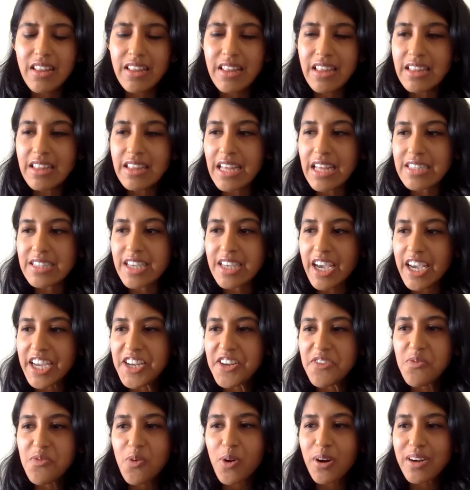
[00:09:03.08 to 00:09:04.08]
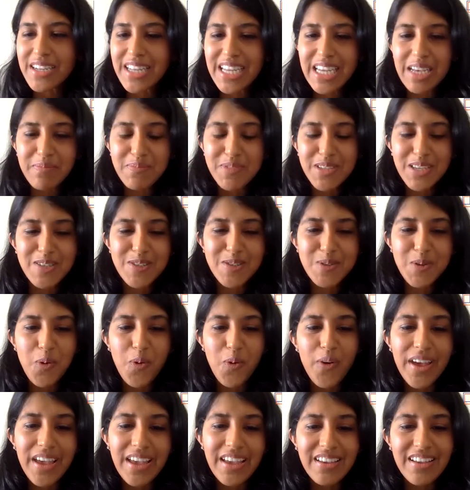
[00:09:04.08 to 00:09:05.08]
that's kind of what keeps us
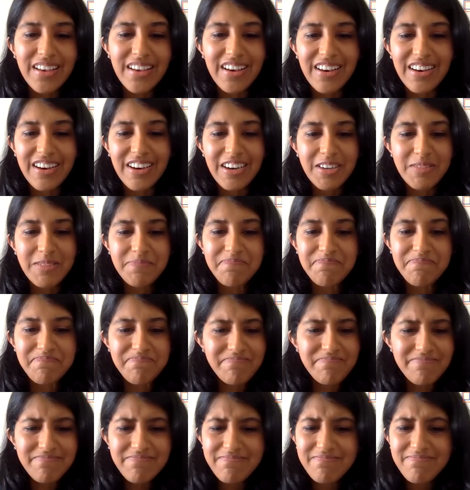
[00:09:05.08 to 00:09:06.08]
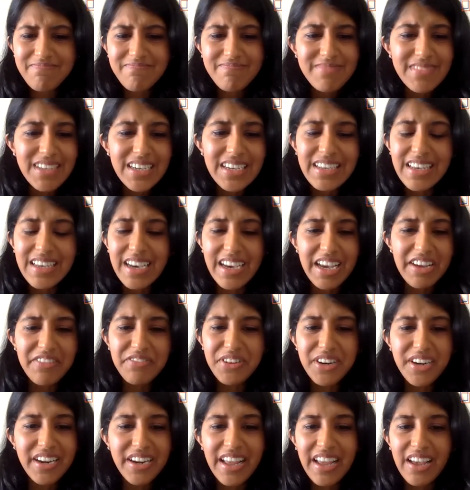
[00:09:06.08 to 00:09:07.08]
going
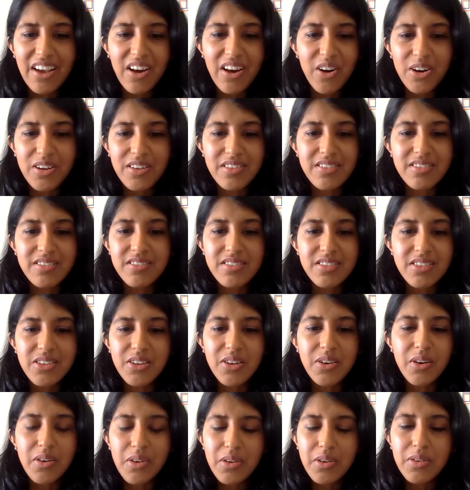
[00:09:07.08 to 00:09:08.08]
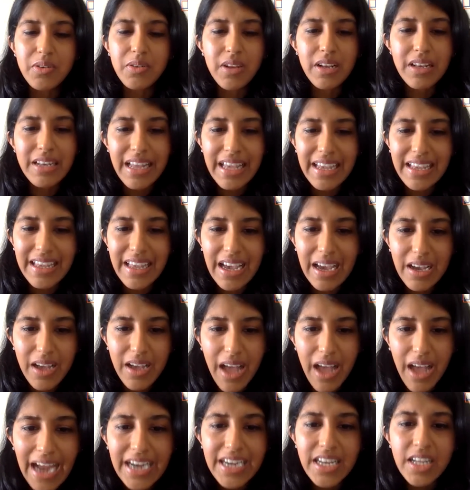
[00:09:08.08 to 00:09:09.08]
every day on, like
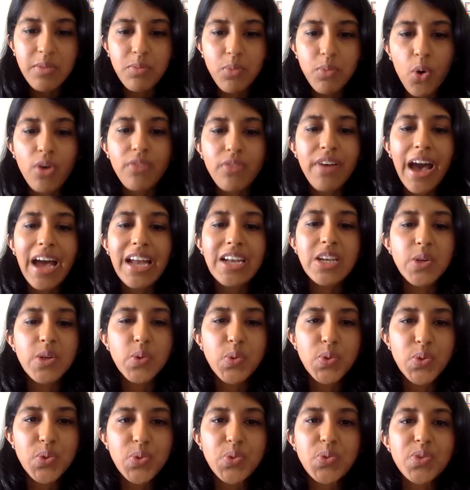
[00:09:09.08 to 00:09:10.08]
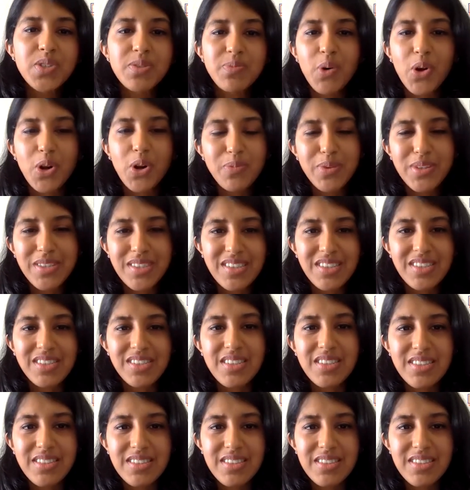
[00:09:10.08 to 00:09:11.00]
adding more value to small businesses.